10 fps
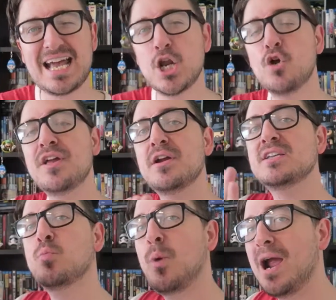I know there
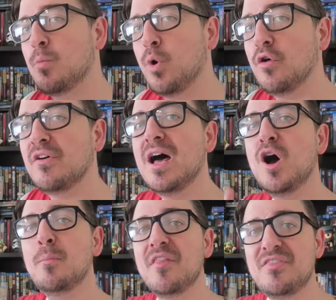is Werewolf,
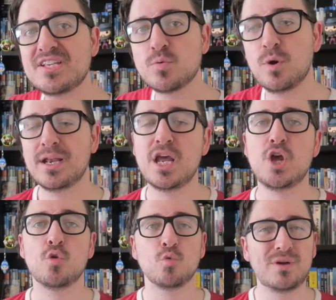but this one
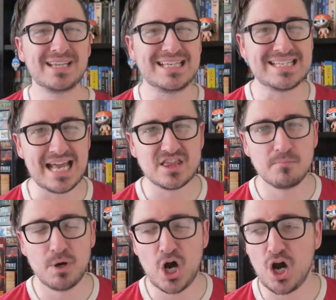really set the
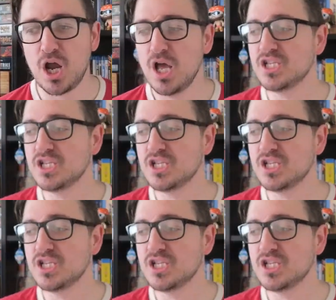bar.